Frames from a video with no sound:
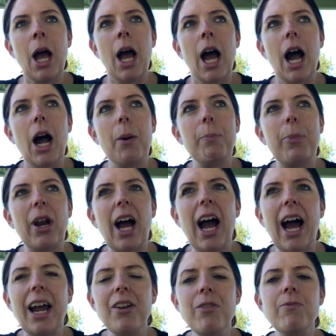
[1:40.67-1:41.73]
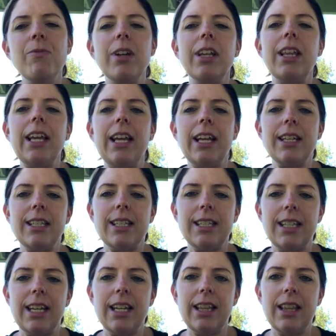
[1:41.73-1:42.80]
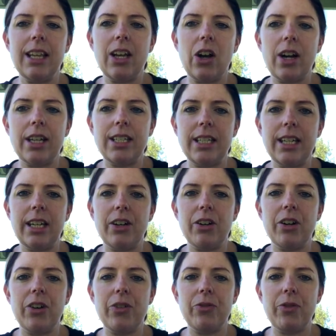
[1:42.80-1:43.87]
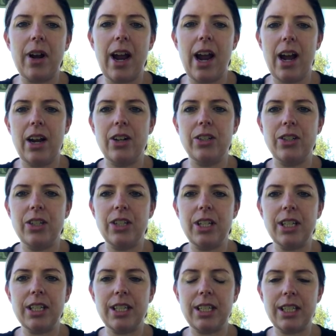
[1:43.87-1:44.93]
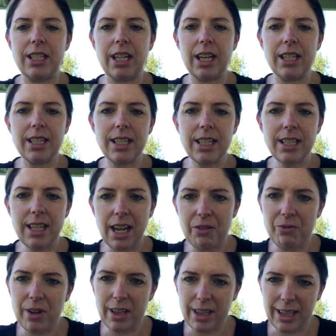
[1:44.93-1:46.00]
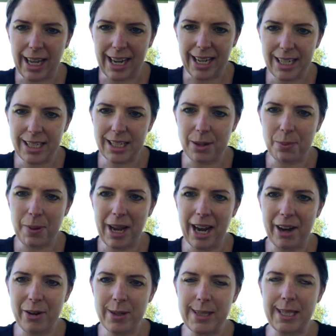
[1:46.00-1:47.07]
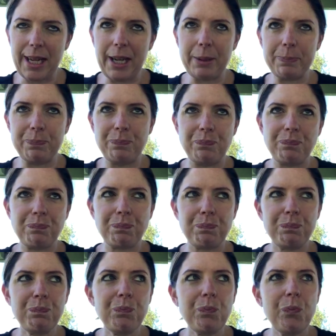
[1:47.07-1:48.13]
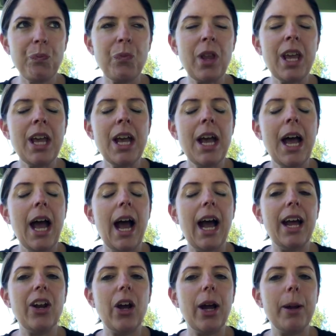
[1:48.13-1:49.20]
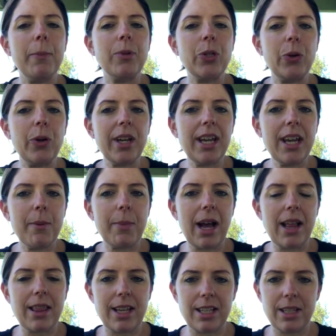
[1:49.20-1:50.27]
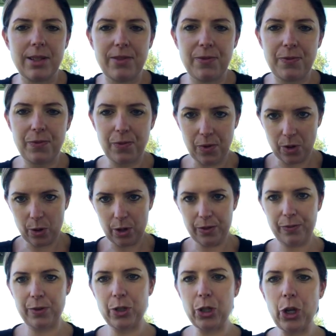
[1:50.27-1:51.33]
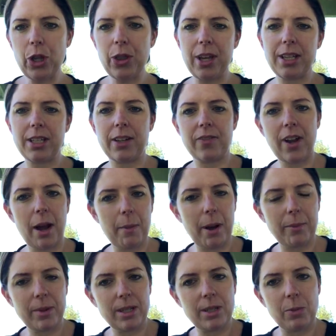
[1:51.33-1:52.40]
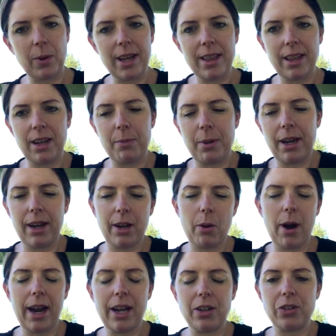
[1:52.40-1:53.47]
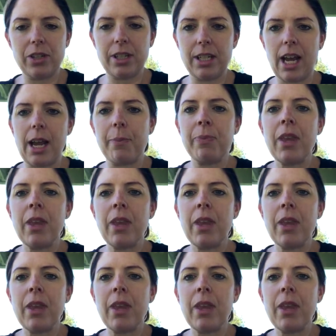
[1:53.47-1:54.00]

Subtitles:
But I hadn't really considered the idea around, does this relate to parenting? And I'm talking about this for two things that have come up this week that are being quite interesting.